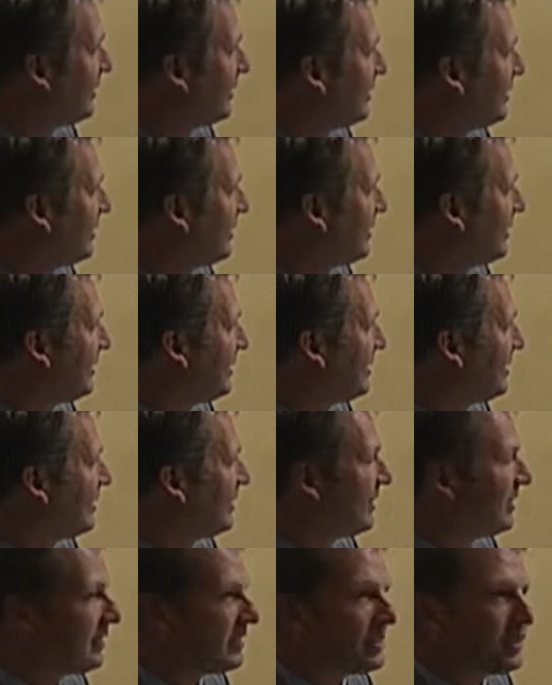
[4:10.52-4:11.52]
and you
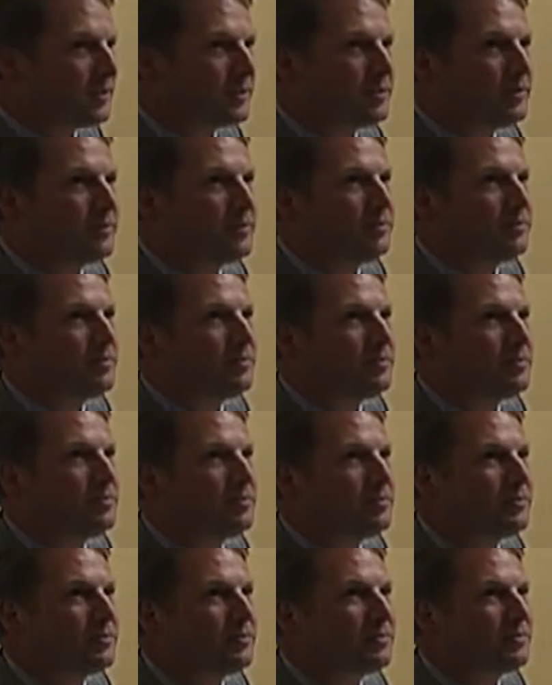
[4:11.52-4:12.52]
couple his food
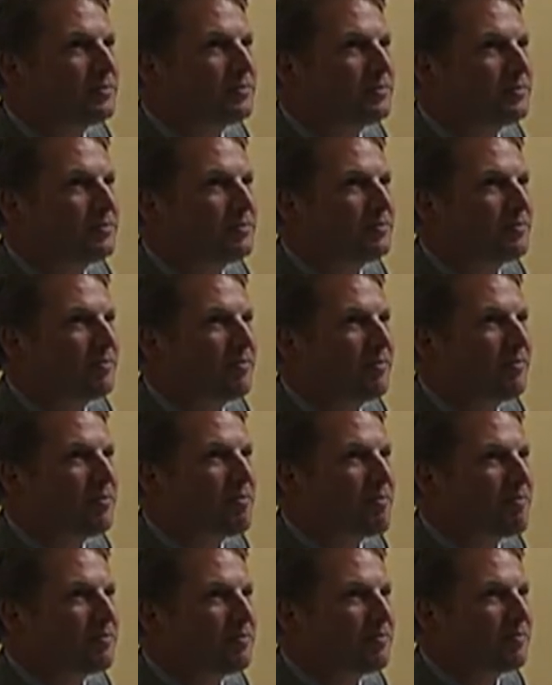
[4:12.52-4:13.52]
with uh, Tammy's
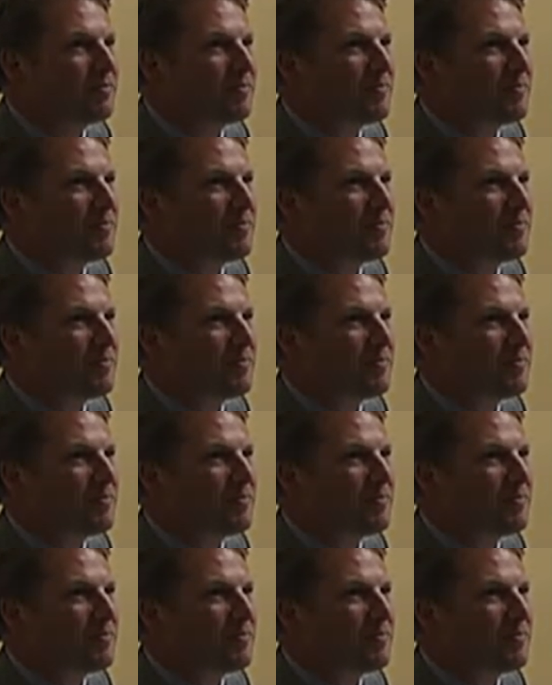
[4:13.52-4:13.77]
service,